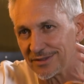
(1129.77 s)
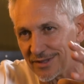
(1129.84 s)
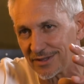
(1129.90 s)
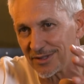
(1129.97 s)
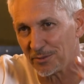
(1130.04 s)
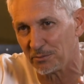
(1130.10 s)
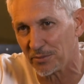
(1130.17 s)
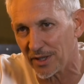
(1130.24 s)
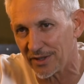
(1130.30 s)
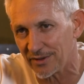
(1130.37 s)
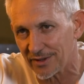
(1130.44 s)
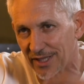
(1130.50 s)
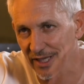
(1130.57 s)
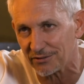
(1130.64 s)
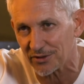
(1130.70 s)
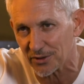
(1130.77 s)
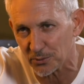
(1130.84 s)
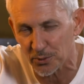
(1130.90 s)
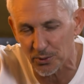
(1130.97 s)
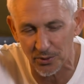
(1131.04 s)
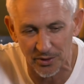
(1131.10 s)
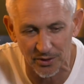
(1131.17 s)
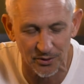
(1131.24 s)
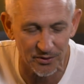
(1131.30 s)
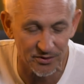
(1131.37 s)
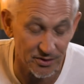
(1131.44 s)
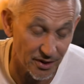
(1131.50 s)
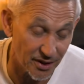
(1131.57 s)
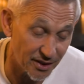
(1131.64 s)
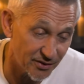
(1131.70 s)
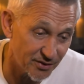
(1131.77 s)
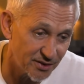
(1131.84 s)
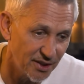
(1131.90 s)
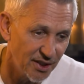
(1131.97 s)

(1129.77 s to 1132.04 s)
the combined thing after the war and all. So, and, I,